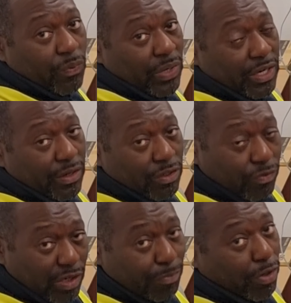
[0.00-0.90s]
we're going to
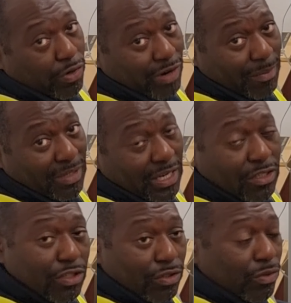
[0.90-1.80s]
reprogram that
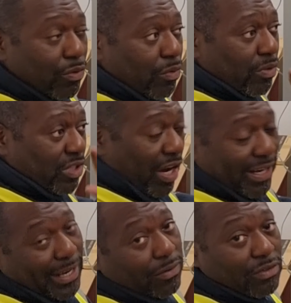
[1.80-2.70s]
to dial
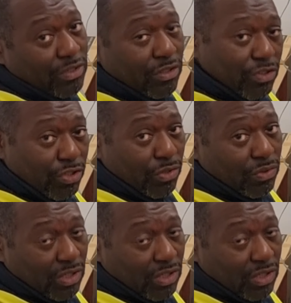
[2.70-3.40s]
out to